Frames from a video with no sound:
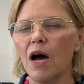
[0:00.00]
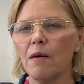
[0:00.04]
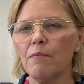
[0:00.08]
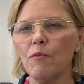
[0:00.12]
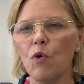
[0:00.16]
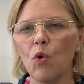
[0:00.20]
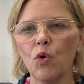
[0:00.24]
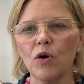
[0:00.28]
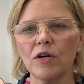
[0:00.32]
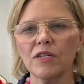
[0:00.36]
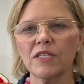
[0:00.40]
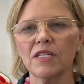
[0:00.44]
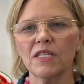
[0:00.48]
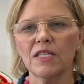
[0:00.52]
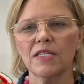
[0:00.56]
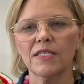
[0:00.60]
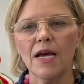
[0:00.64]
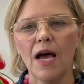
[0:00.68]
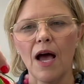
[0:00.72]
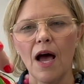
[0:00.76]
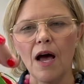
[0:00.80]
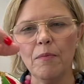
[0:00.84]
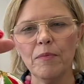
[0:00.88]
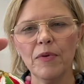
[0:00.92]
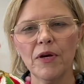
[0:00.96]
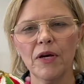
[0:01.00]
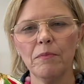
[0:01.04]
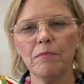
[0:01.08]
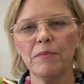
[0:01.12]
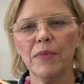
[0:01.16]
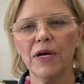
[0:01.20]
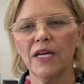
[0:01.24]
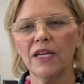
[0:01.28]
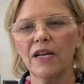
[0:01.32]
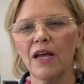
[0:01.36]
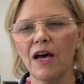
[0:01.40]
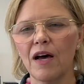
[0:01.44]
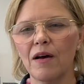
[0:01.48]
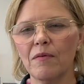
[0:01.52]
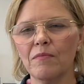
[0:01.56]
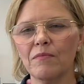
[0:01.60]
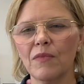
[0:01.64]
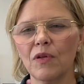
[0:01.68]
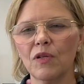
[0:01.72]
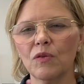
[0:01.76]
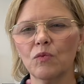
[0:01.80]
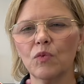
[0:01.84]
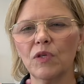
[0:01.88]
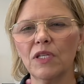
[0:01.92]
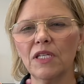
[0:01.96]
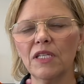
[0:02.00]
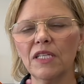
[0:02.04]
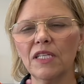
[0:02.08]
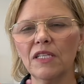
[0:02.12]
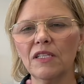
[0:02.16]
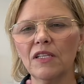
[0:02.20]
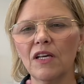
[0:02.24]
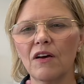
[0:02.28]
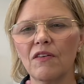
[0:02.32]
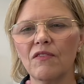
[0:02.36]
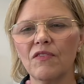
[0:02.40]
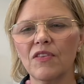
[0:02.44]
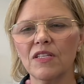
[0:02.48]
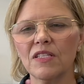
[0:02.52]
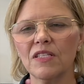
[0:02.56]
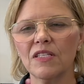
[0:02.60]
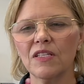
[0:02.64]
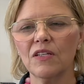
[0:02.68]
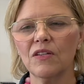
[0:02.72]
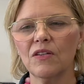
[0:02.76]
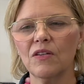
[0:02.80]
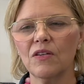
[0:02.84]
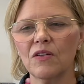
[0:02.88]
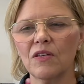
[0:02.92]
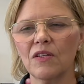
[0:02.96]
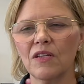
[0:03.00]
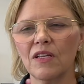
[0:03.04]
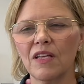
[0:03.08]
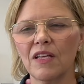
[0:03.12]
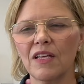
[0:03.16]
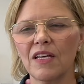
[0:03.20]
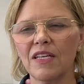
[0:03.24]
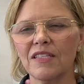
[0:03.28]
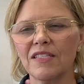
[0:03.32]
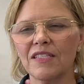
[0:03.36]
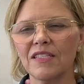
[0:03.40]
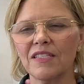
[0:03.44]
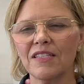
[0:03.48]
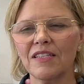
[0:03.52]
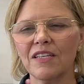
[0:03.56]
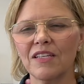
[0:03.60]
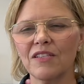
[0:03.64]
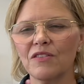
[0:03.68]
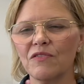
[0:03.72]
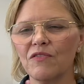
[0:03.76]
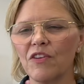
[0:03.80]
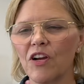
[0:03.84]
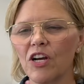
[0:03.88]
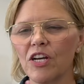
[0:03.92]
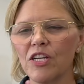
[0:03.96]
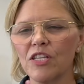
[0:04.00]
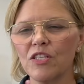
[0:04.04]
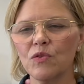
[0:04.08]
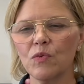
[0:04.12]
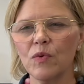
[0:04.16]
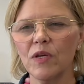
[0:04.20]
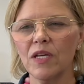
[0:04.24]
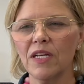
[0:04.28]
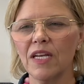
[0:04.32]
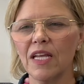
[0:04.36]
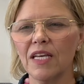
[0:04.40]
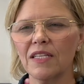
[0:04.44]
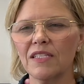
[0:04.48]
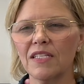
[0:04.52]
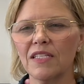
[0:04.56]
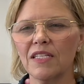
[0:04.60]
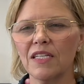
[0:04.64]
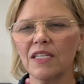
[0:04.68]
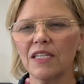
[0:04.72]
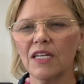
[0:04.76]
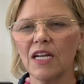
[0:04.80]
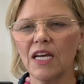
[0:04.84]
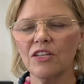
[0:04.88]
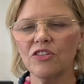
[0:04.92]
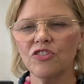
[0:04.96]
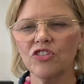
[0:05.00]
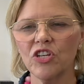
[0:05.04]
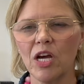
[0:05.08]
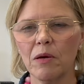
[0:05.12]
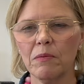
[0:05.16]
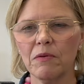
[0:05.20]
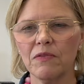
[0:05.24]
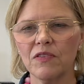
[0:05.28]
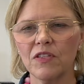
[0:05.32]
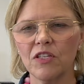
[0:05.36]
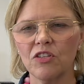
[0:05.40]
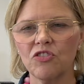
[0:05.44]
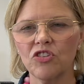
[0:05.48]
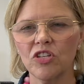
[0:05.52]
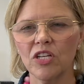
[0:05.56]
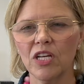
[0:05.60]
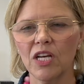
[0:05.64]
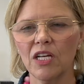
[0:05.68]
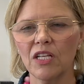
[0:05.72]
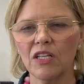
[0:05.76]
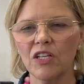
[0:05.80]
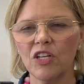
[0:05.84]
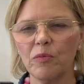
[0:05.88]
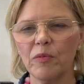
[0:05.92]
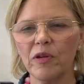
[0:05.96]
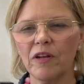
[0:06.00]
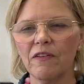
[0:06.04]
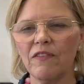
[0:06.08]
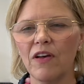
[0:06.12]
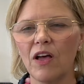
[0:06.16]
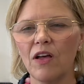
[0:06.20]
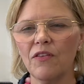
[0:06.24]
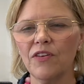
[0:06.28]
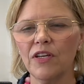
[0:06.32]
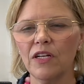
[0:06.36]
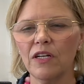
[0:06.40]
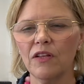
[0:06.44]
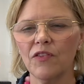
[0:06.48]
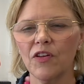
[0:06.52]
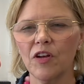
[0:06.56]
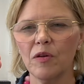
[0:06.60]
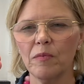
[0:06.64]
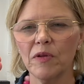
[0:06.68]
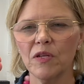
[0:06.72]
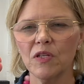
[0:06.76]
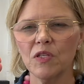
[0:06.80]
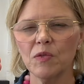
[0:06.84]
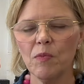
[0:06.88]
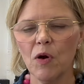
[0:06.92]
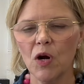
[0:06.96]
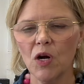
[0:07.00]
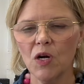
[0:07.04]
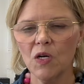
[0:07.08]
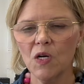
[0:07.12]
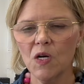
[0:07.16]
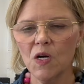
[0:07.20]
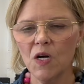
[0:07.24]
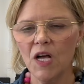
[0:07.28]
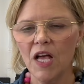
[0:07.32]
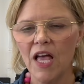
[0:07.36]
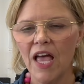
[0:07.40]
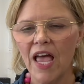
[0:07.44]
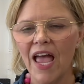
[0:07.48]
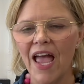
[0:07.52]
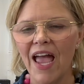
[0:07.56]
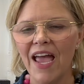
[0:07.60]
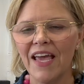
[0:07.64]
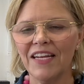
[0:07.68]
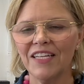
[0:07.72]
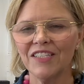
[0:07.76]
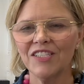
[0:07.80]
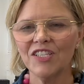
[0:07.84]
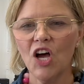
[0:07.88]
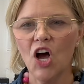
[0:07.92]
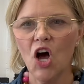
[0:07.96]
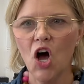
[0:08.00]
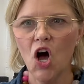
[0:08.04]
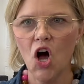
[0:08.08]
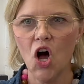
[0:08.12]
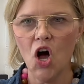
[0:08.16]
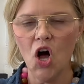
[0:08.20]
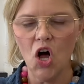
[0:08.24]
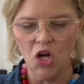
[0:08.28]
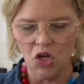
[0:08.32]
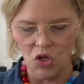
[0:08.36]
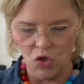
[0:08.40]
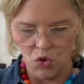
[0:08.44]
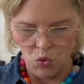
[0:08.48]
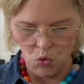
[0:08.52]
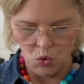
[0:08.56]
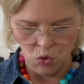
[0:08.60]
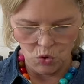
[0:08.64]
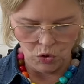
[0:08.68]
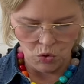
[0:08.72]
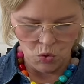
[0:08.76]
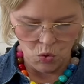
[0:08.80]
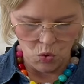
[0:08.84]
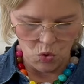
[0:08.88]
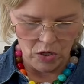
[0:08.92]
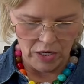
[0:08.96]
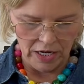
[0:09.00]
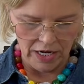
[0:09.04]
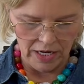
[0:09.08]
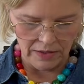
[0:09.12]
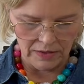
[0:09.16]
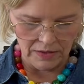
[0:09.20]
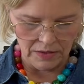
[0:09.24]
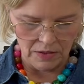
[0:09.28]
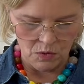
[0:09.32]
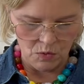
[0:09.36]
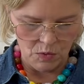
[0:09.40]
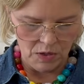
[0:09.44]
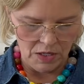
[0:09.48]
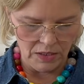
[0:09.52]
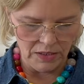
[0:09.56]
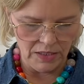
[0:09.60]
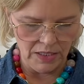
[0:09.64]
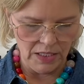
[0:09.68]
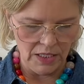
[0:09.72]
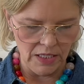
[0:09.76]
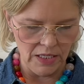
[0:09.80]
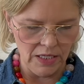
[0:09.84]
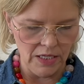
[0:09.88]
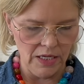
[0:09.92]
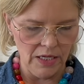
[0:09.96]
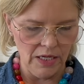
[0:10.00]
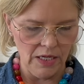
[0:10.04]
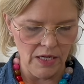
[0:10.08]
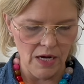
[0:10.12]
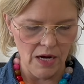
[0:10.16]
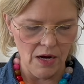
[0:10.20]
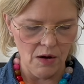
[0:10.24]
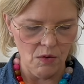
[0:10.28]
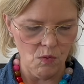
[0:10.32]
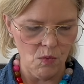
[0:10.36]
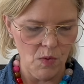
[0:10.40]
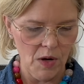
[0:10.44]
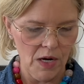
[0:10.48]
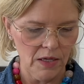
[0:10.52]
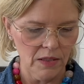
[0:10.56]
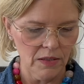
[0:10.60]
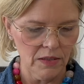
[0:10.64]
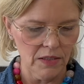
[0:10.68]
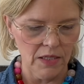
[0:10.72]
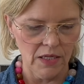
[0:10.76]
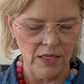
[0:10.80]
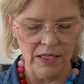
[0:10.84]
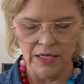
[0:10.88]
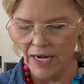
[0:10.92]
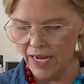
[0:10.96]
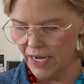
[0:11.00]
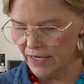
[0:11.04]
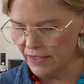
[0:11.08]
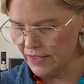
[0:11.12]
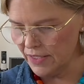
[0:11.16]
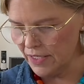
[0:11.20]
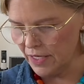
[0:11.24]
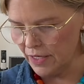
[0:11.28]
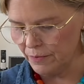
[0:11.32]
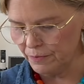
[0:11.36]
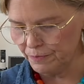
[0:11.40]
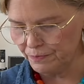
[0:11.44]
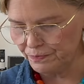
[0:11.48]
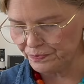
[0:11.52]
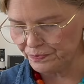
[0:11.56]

or to the top, but really love this little, it's very sweet. Nancy did a nice job of stitching it. A little bit of velvet, a little bit of sparkle, and it's all gold cording. So well done, Nancy.